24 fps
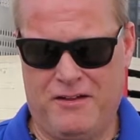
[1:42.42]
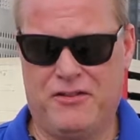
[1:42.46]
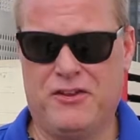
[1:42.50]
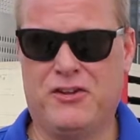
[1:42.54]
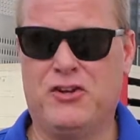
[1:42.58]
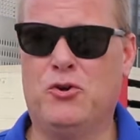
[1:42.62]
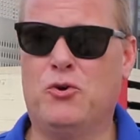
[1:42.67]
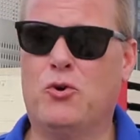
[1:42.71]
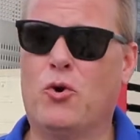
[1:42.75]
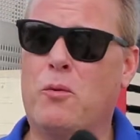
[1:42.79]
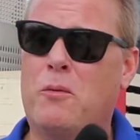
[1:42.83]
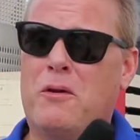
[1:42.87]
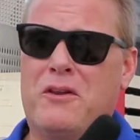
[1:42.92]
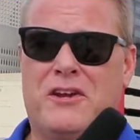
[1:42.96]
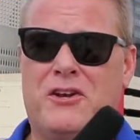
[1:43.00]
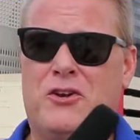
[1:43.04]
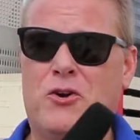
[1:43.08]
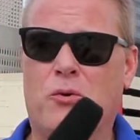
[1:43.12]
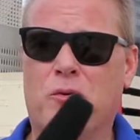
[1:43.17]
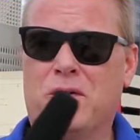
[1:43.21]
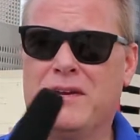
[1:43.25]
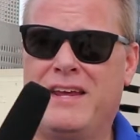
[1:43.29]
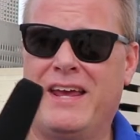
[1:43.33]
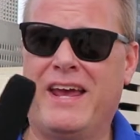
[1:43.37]
than you normally
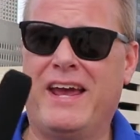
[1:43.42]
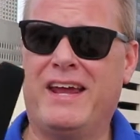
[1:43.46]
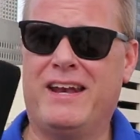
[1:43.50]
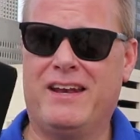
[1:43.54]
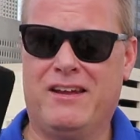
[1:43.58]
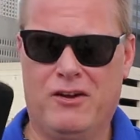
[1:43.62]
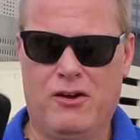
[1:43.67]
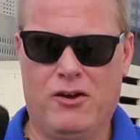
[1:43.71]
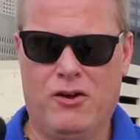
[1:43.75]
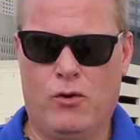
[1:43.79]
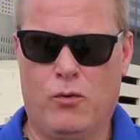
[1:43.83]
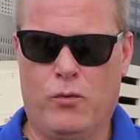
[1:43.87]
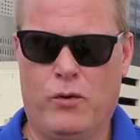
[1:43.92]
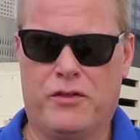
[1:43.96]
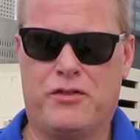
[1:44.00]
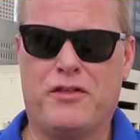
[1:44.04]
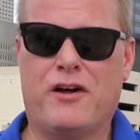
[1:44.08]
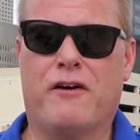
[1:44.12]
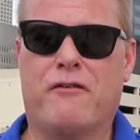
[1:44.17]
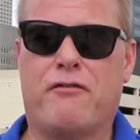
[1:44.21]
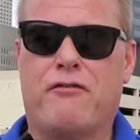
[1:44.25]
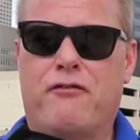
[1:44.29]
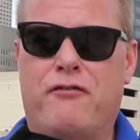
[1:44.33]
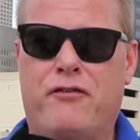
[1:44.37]
don't get
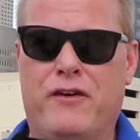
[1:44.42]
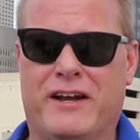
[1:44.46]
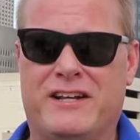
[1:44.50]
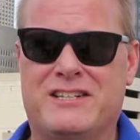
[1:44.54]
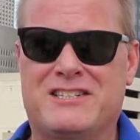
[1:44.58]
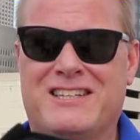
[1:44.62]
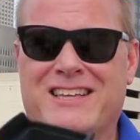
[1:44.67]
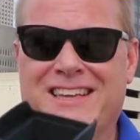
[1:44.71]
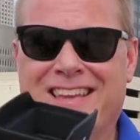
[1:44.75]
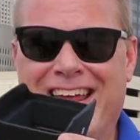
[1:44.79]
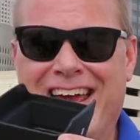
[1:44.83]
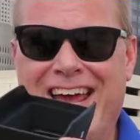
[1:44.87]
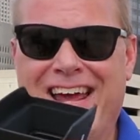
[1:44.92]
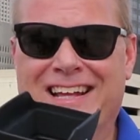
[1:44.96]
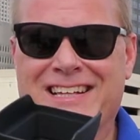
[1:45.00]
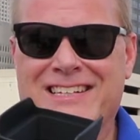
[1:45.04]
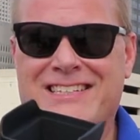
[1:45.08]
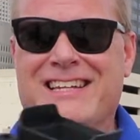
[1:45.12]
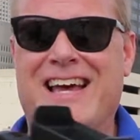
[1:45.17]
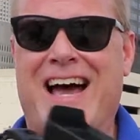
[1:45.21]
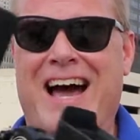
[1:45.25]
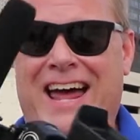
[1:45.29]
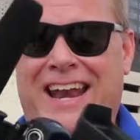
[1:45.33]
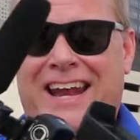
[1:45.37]
with a fixed
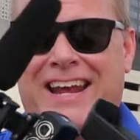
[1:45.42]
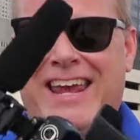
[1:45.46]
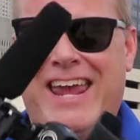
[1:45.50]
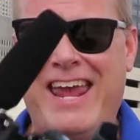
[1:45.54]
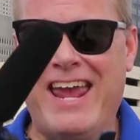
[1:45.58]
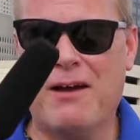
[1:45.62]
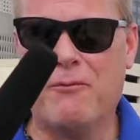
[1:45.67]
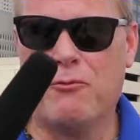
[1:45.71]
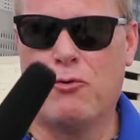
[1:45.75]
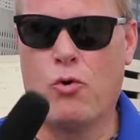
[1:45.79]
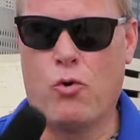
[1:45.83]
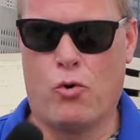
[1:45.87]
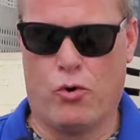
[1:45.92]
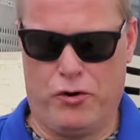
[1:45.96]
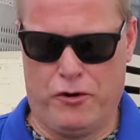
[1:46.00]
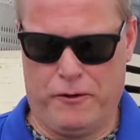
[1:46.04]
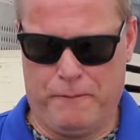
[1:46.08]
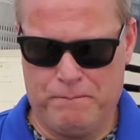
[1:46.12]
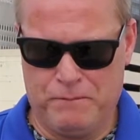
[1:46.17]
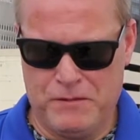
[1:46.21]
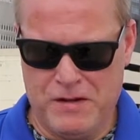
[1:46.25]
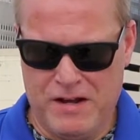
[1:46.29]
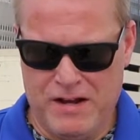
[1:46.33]
lens on a camcorder.